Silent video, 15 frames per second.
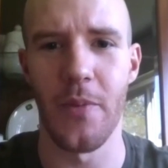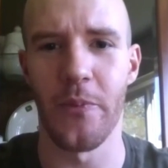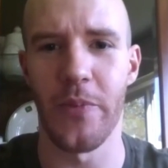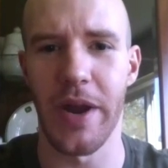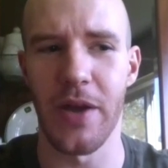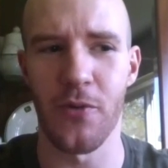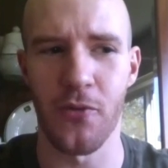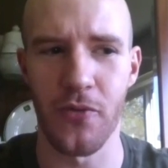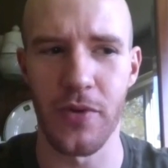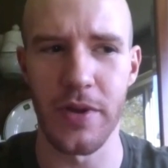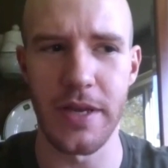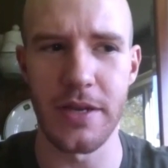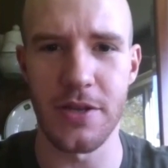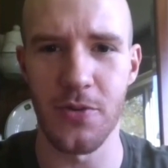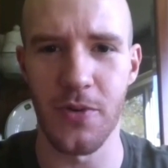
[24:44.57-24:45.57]
But I
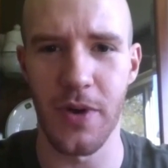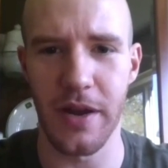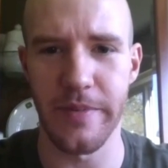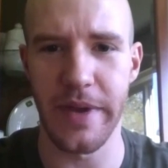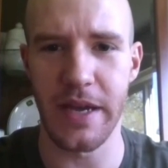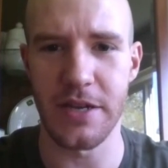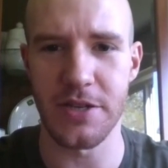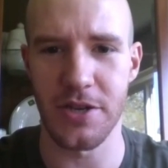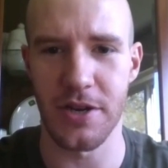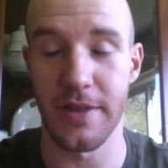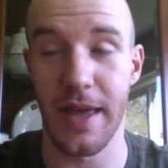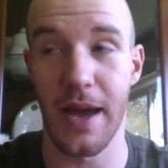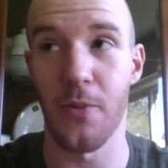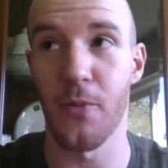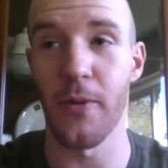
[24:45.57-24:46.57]
really do want to make sure
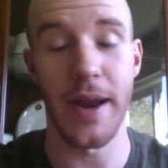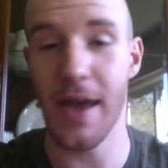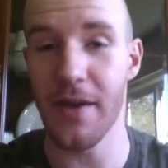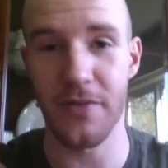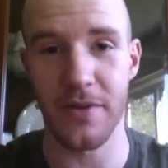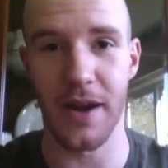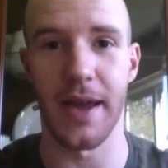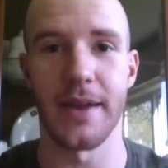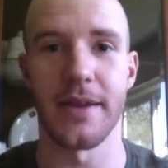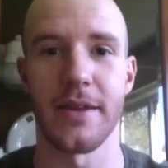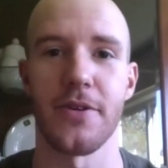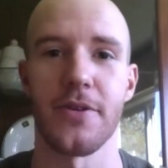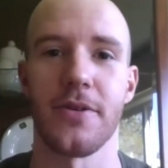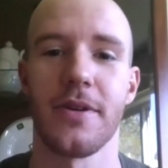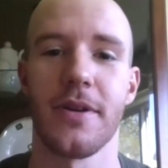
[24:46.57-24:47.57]
that whatever I do,
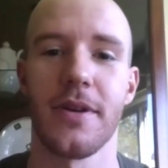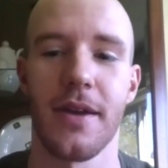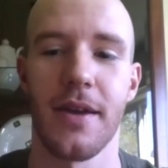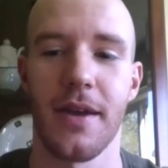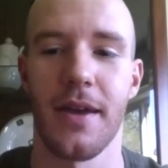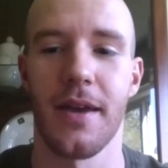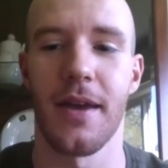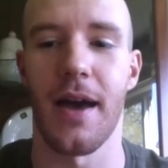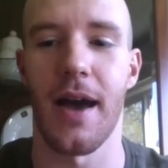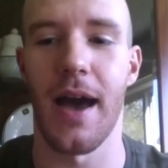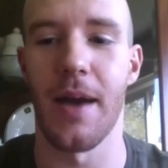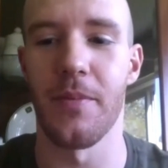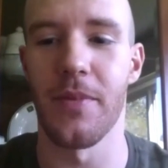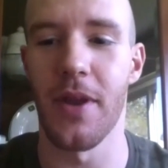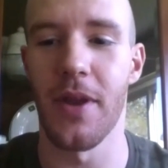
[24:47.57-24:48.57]

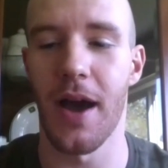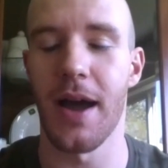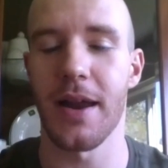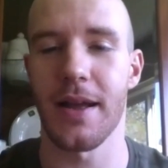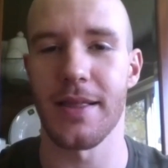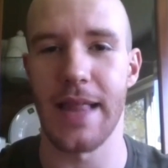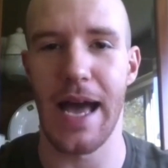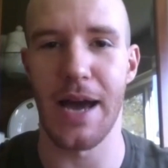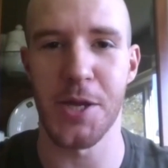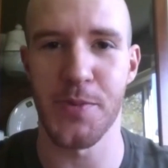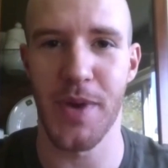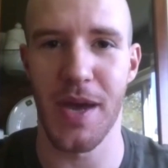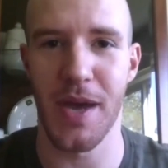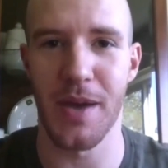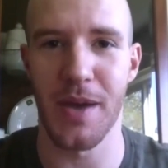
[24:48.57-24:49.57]
I'm not clouding
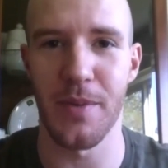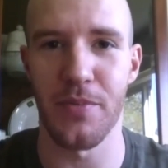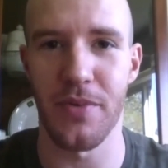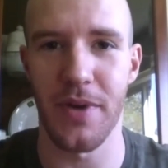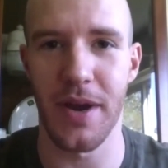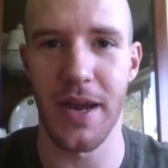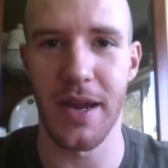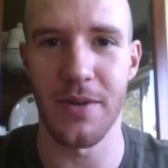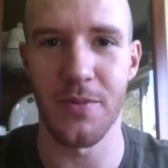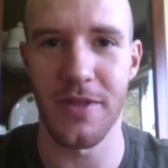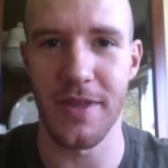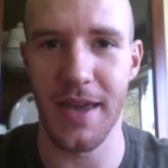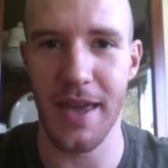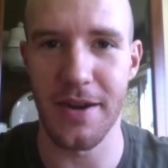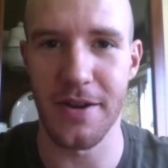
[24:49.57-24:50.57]
my
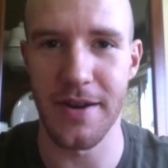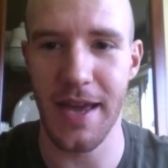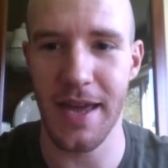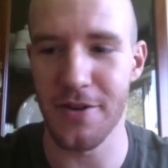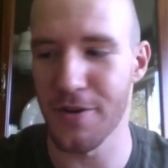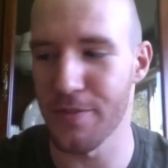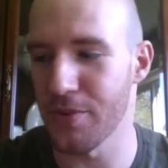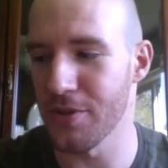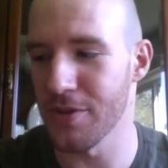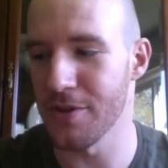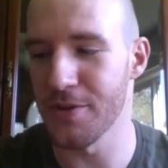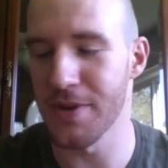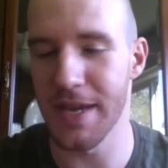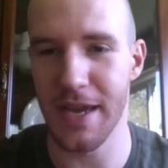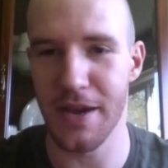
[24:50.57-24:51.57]
brain with the internet or
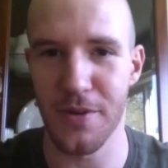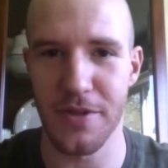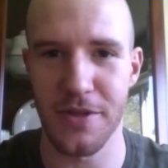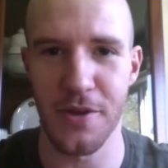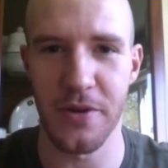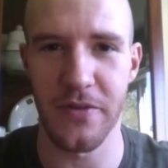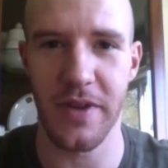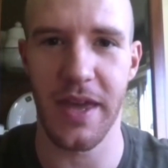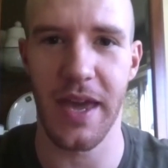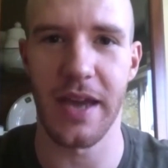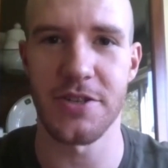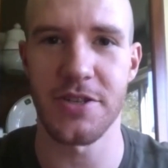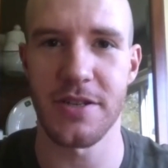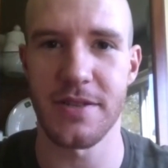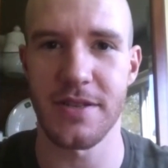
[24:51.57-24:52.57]
polluting it with
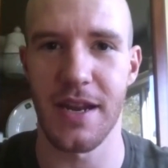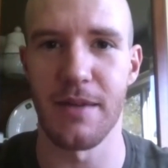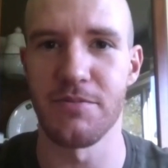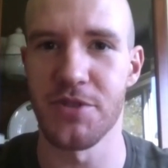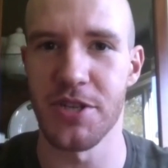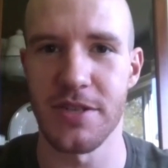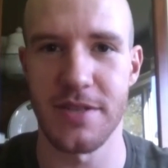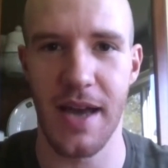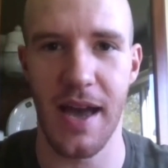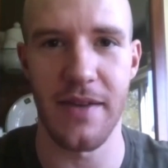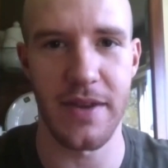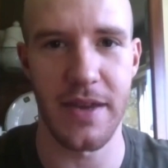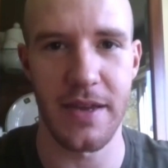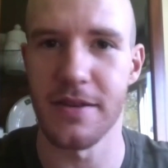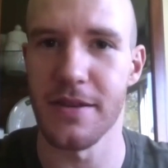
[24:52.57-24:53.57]
notifications, and I'm just
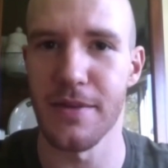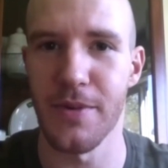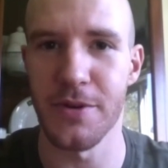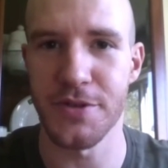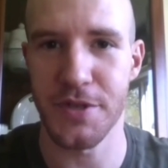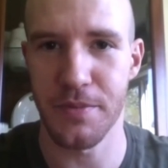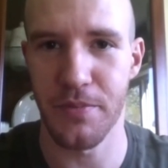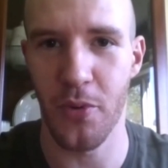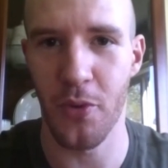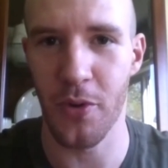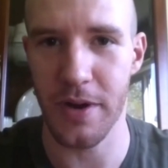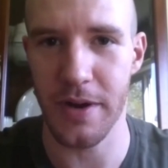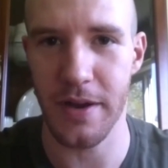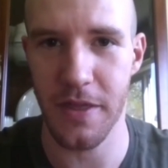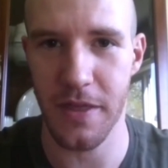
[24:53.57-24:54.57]
diving into the most important
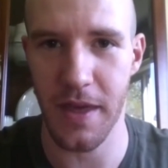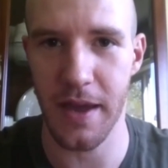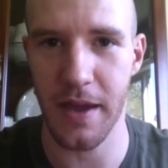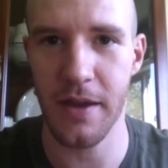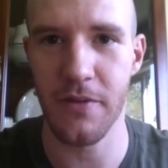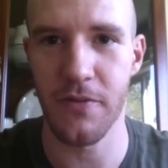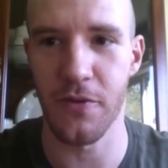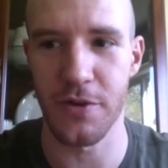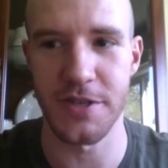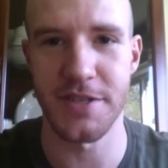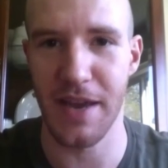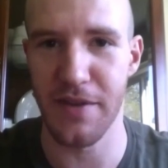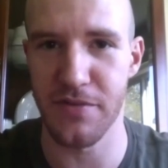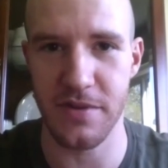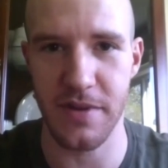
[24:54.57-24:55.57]
thing for
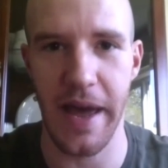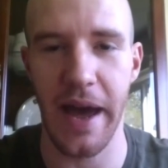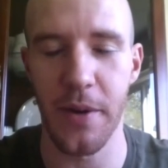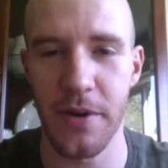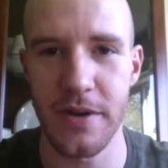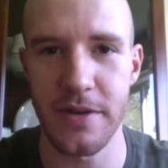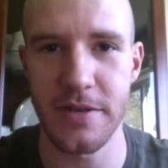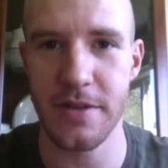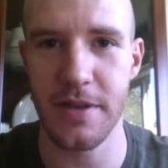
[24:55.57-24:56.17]
several hours,